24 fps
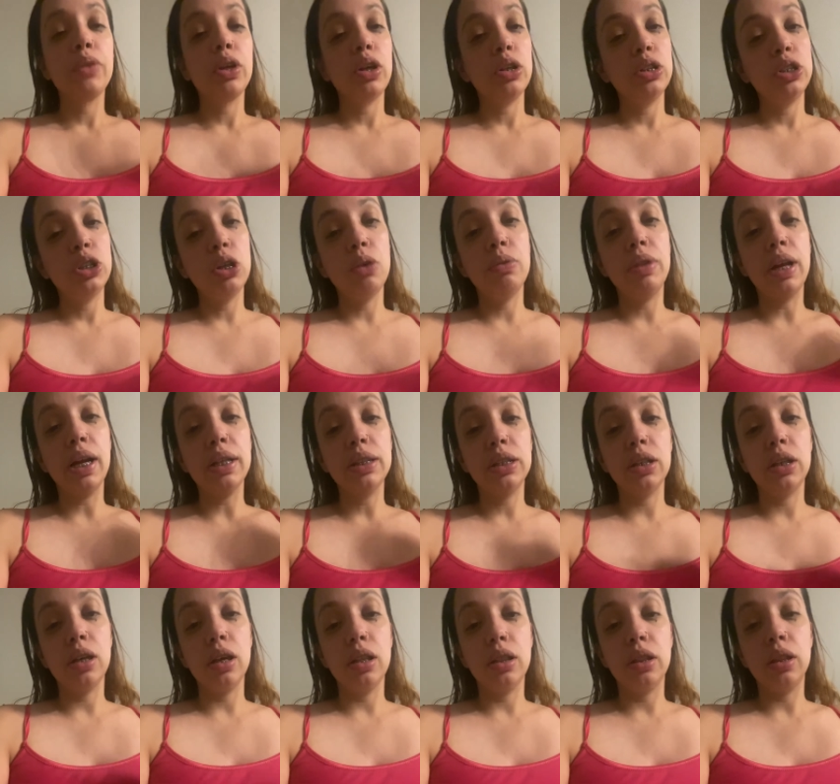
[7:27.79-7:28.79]
So that's a
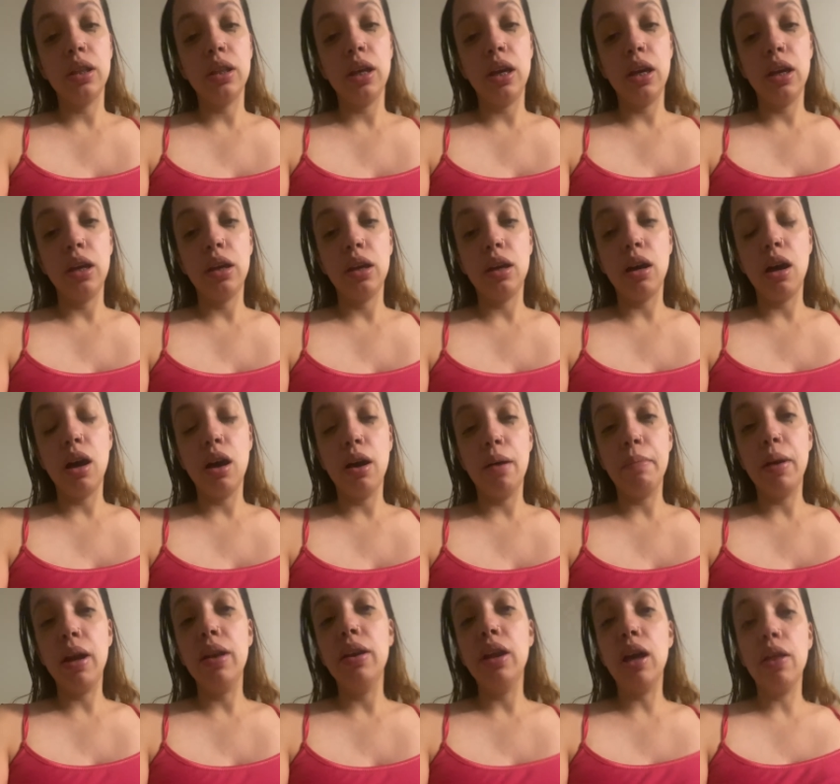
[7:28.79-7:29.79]
good thing.
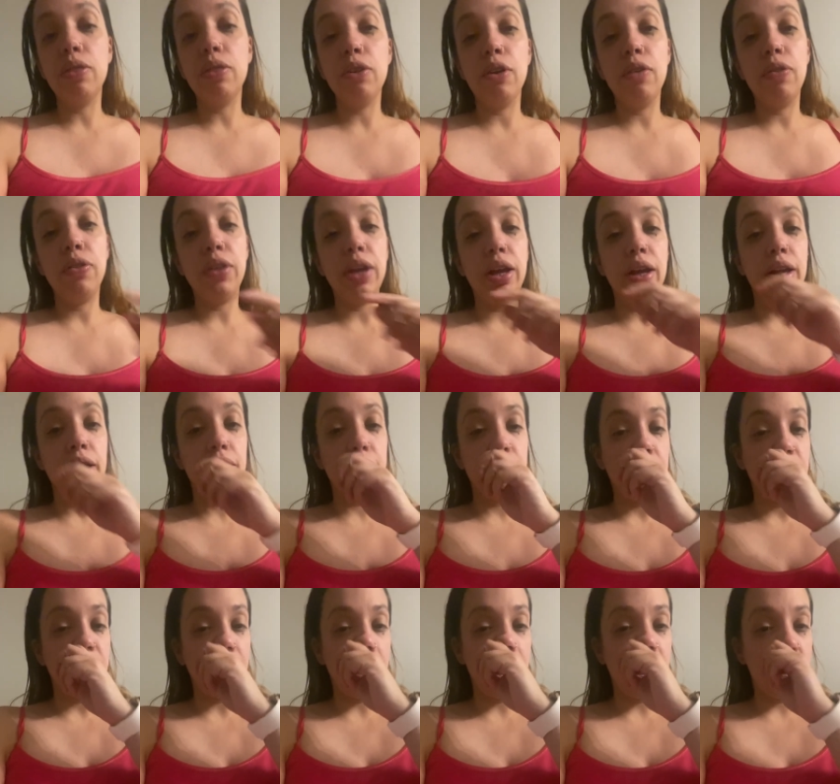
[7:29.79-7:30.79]
Another thing
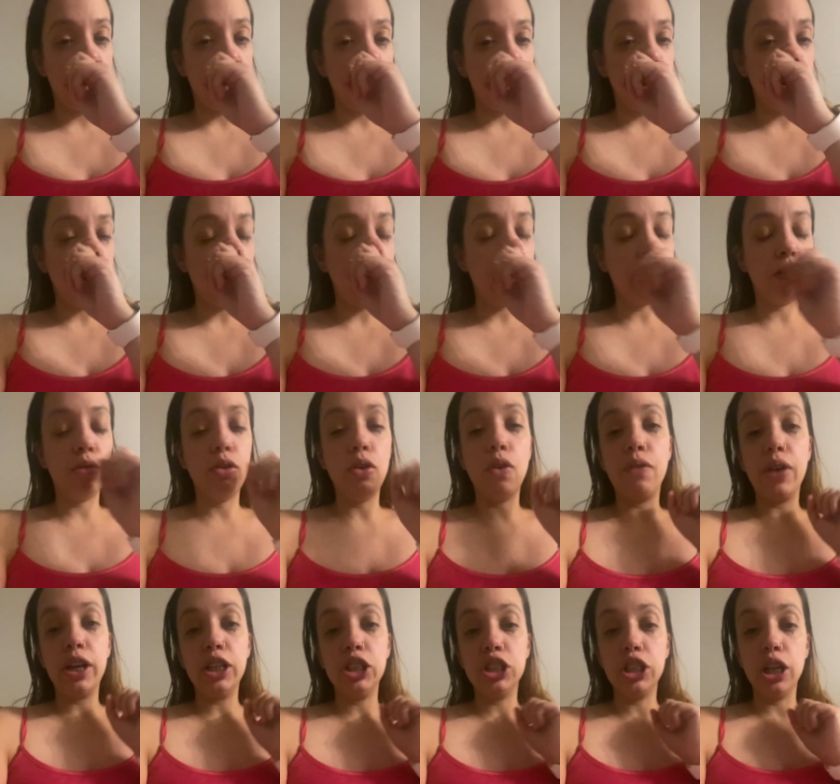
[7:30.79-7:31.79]
that I don't know if
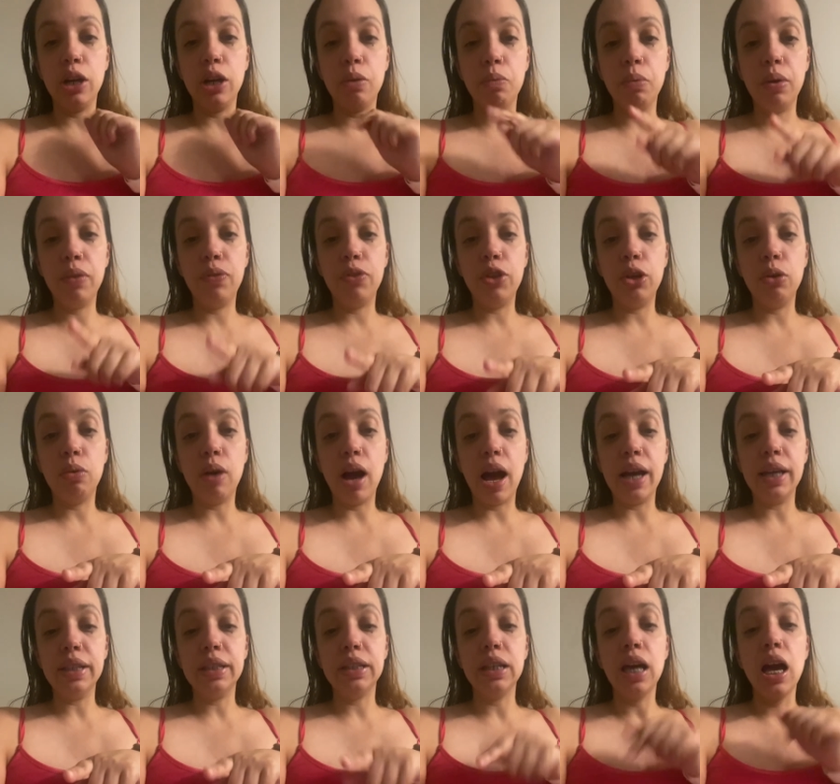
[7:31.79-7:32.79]
I shared with you
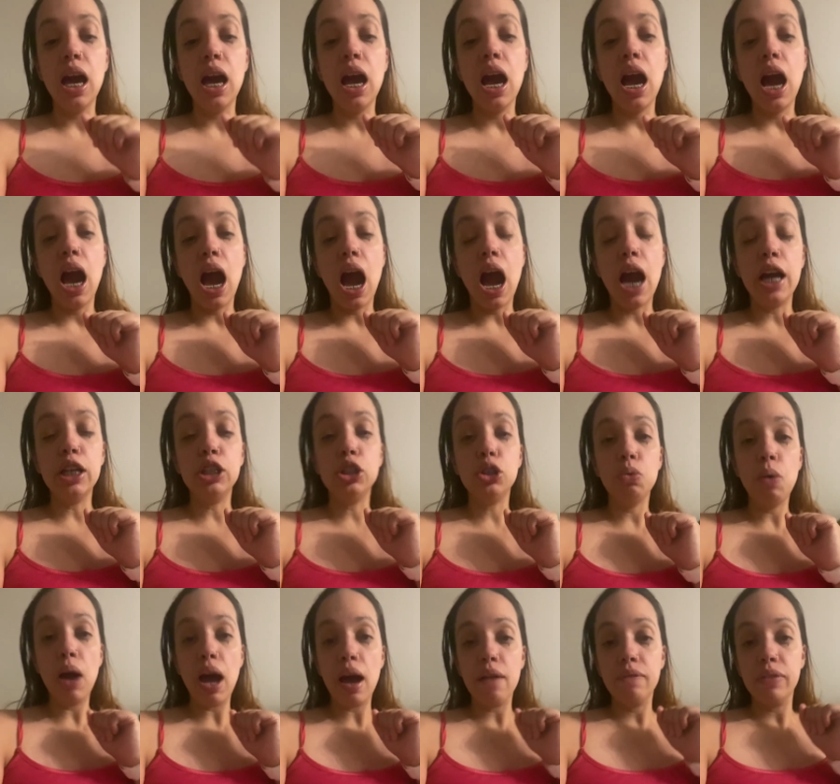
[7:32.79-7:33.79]
guys, I
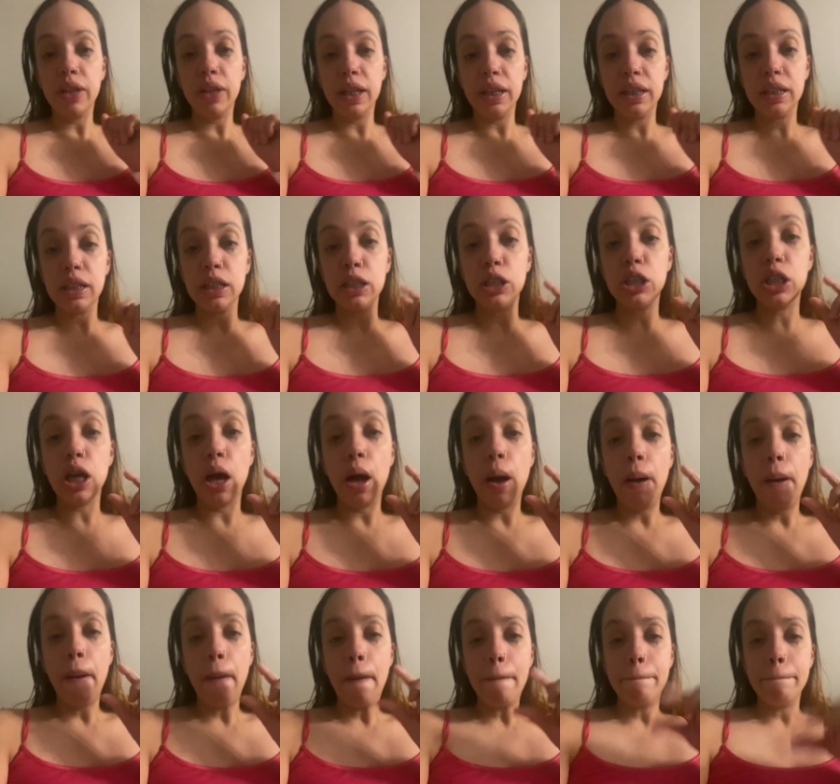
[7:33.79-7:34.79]
do have like this
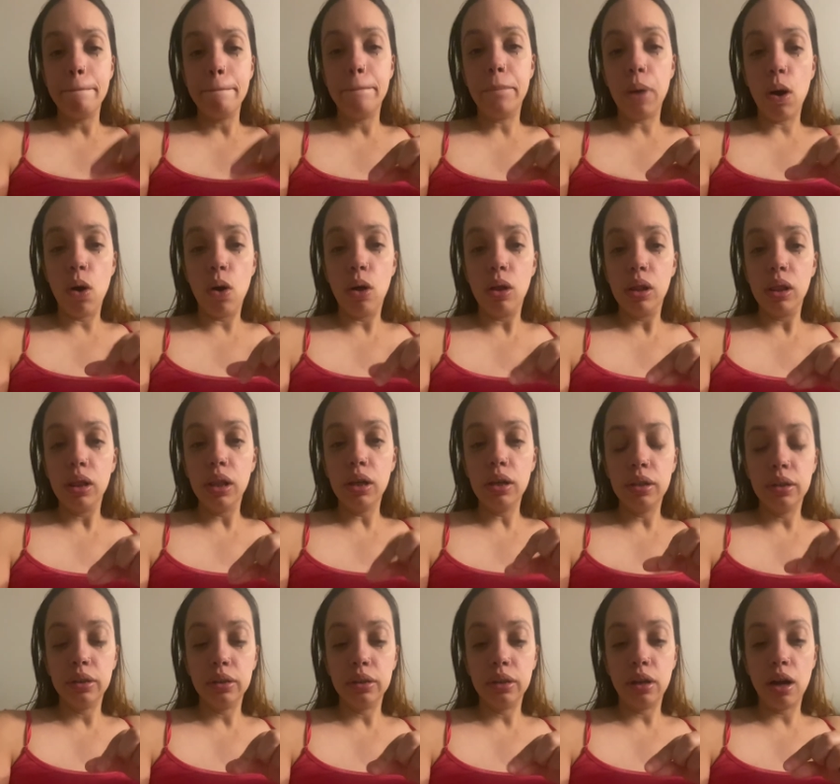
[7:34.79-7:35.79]
ball
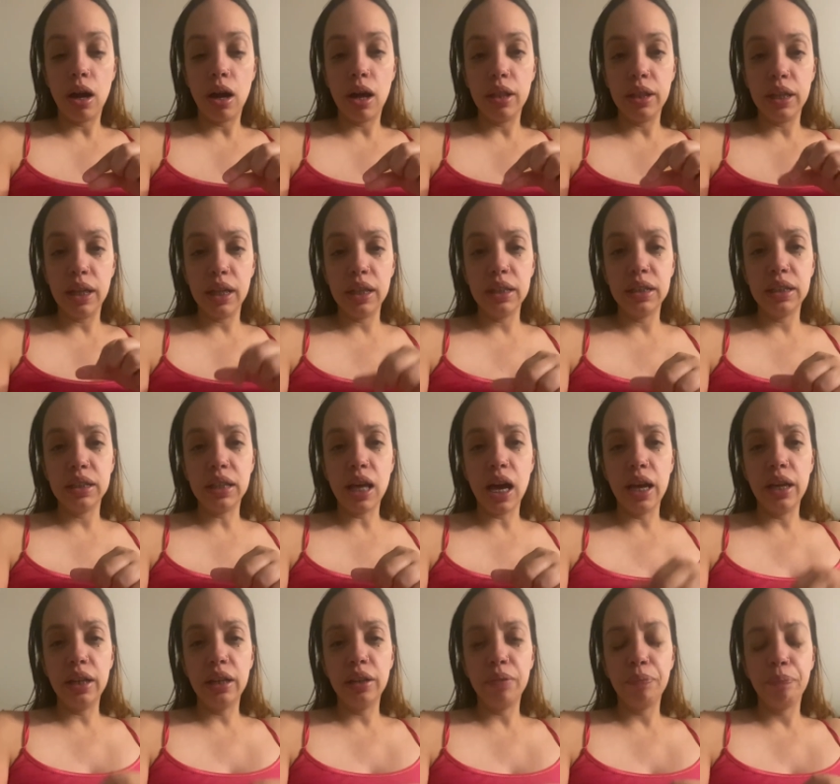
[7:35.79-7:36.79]
on the
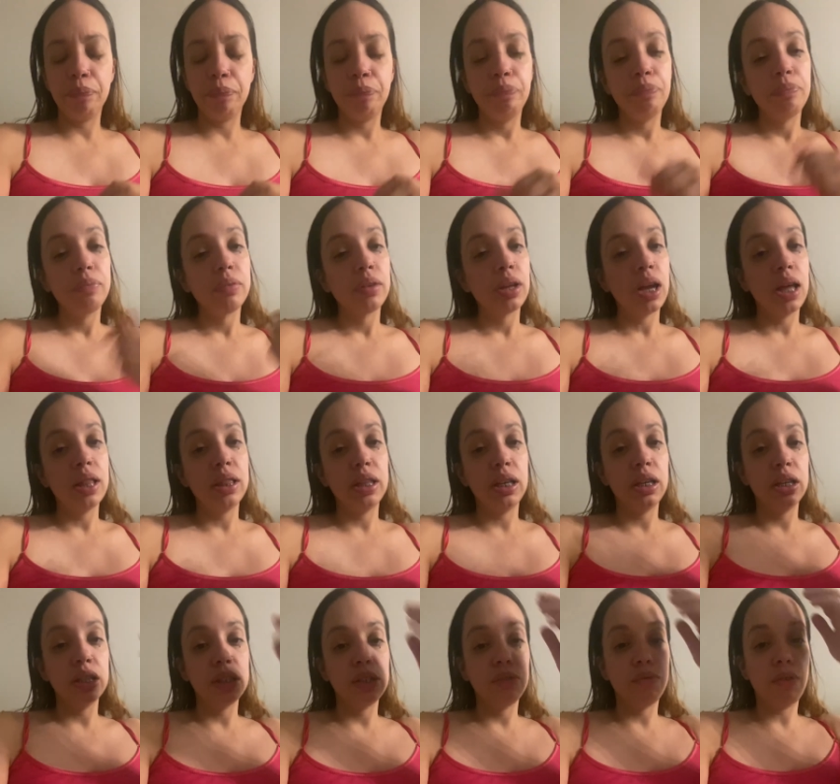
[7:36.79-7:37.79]
inside. I
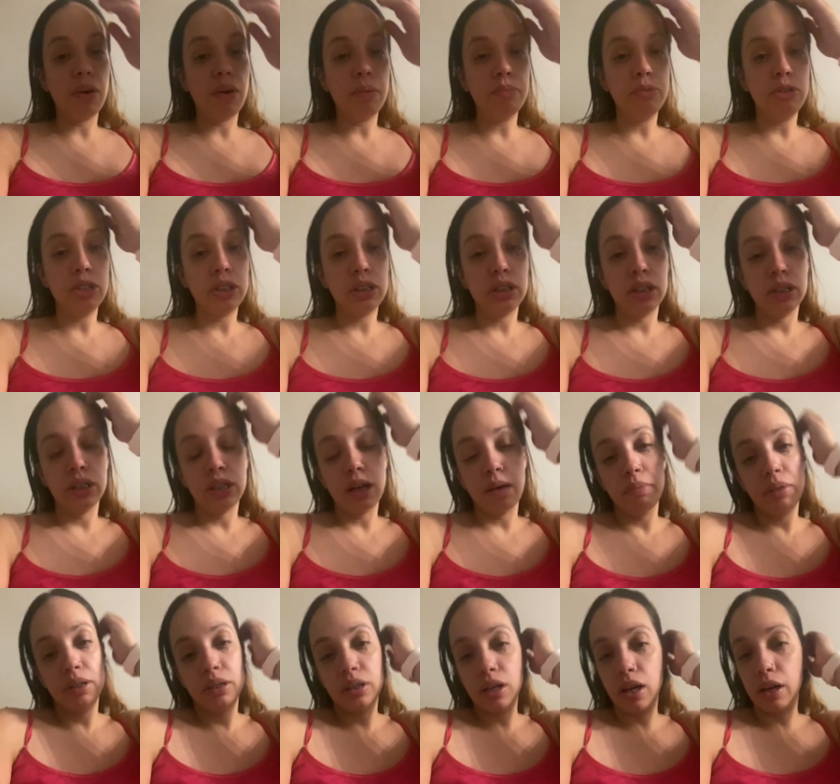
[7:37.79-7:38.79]
think it's from just a
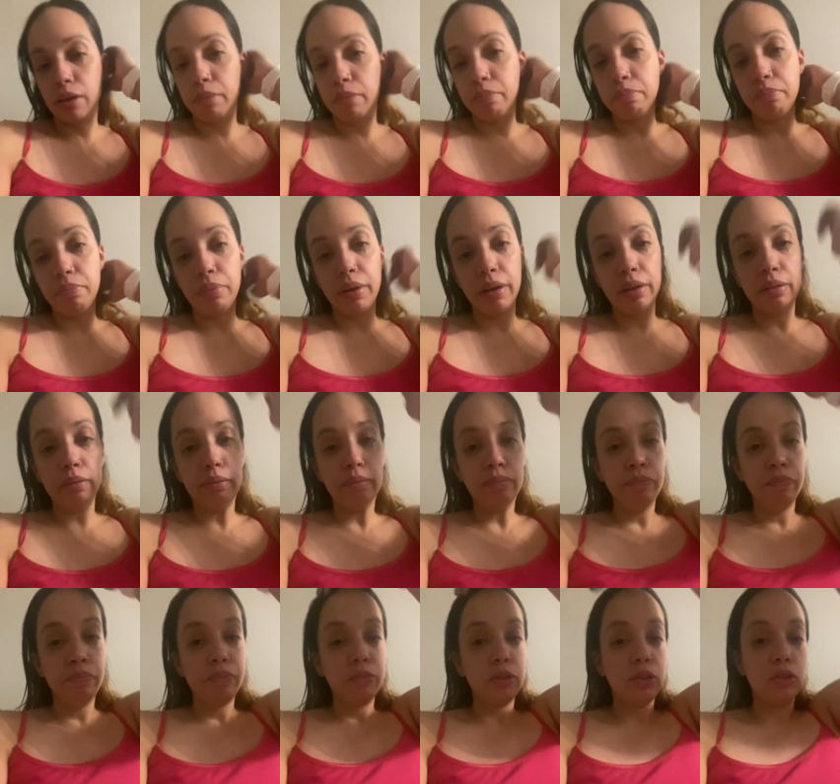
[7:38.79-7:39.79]
tummy tuck, but
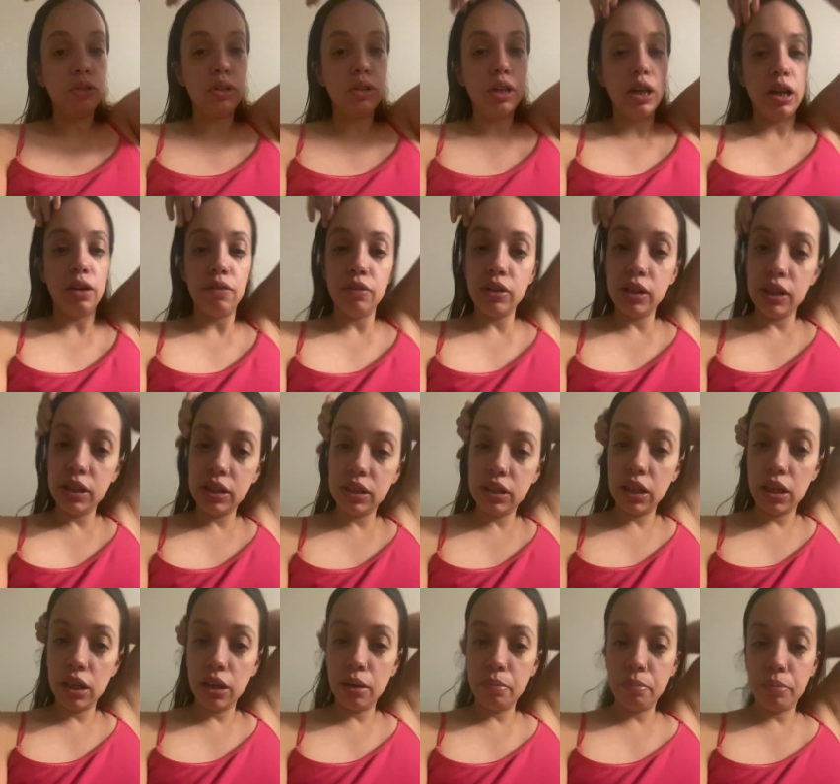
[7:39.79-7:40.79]
you can't really
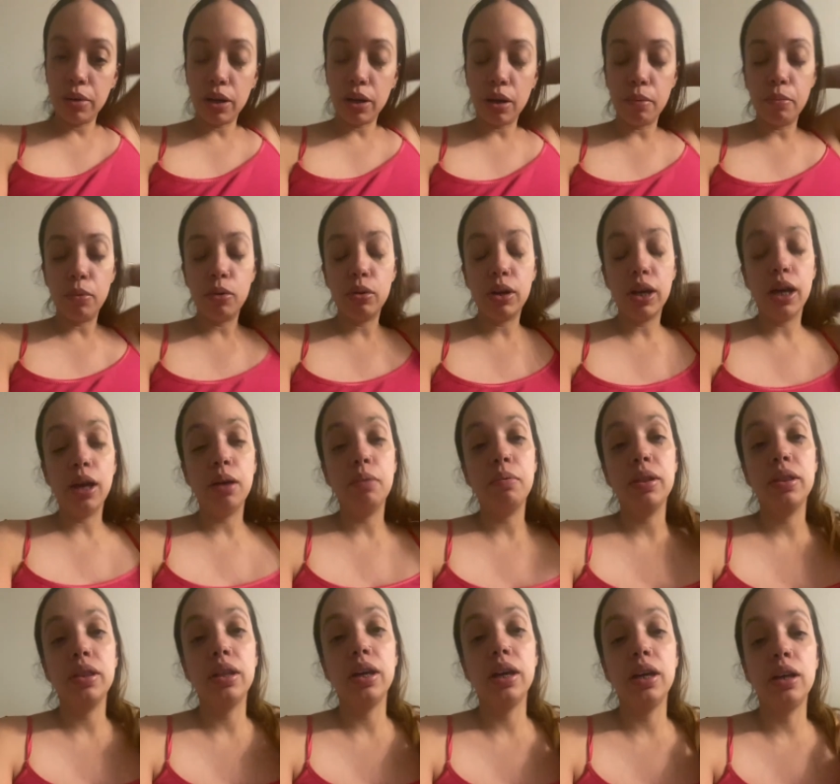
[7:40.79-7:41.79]
see it, but I'm okay
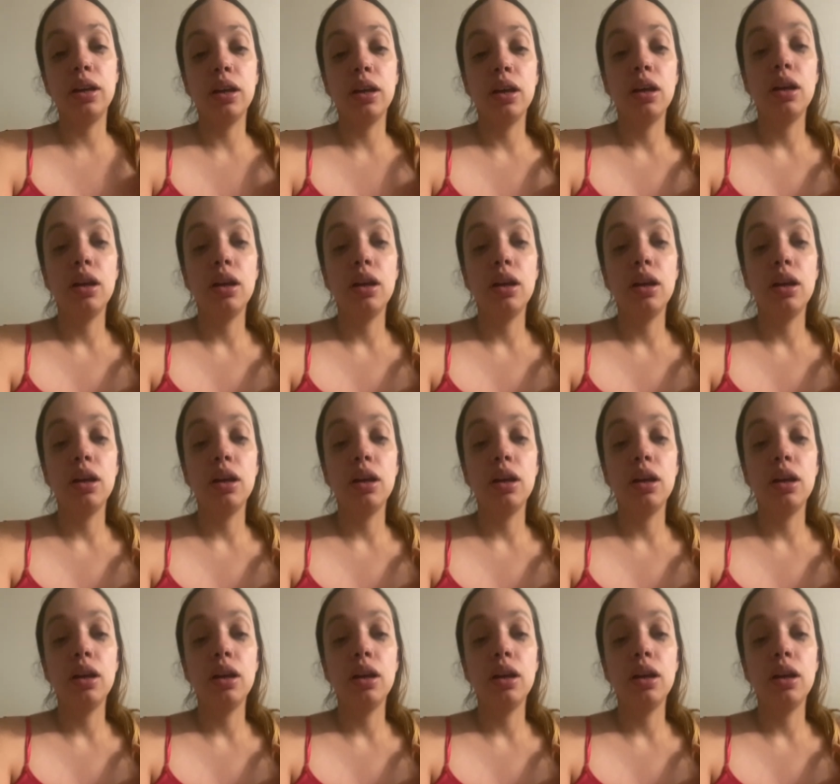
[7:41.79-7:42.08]
with it.